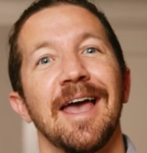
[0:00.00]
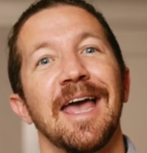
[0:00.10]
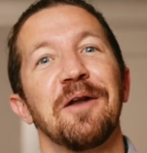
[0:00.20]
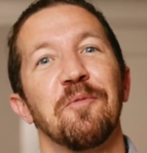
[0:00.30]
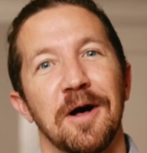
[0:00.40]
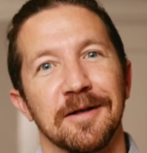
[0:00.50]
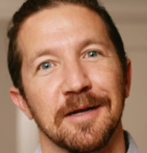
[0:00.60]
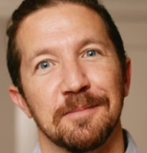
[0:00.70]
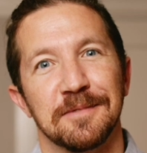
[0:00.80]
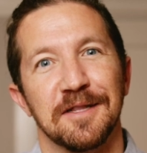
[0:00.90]
and
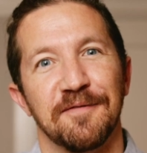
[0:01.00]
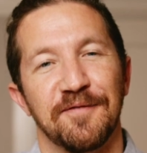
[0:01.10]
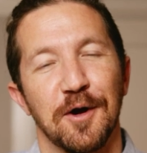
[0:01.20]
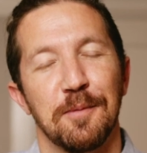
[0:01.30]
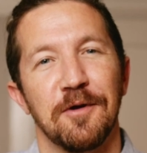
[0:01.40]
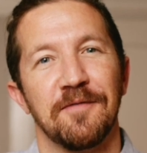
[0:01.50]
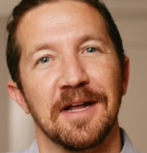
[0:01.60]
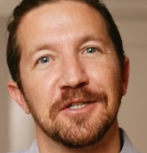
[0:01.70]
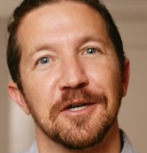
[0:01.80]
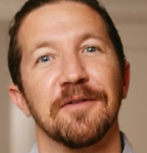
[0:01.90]
welcome to the Photo Pro
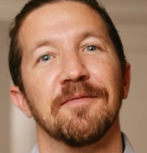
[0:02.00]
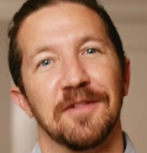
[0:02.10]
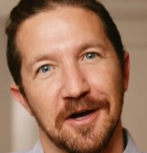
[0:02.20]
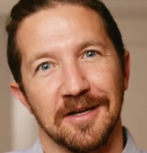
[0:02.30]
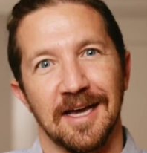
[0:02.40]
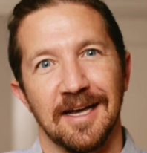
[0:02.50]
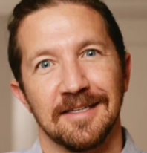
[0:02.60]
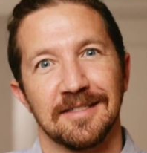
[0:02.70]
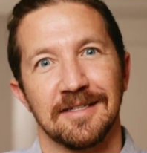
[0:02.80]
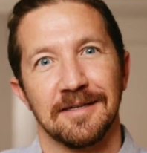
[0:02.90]
Venture
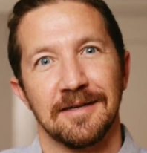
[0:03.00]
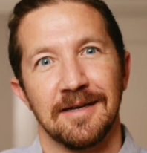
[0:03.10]
Vlogcast,